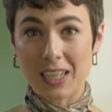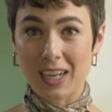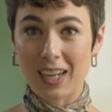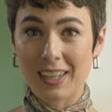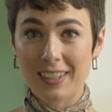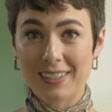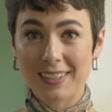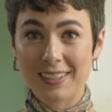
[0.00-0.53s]
in
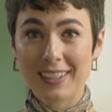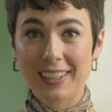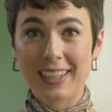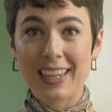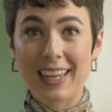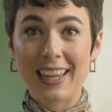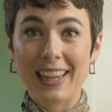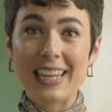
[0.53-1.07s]
it.
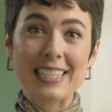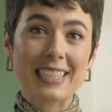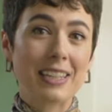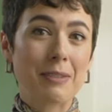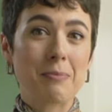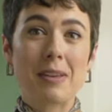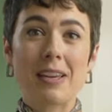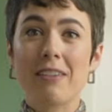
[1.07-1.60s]
This
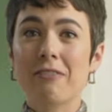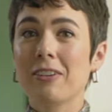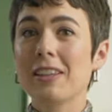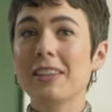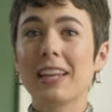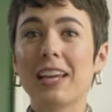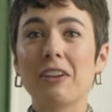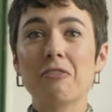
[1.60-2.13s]
can be
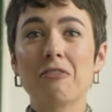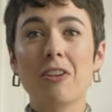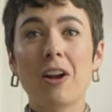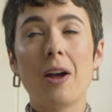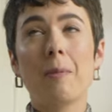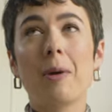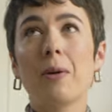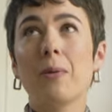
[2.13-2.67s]
everything
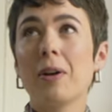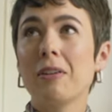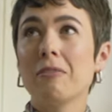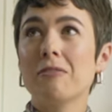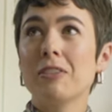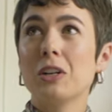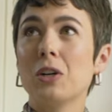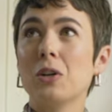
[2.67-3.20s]
from I want to
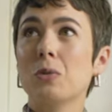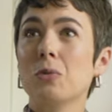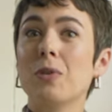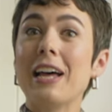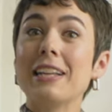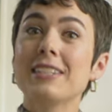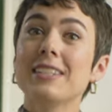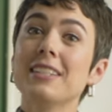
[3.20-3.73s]
feel
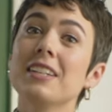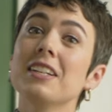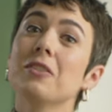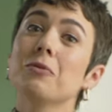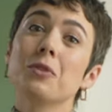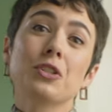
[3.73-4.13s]
rested and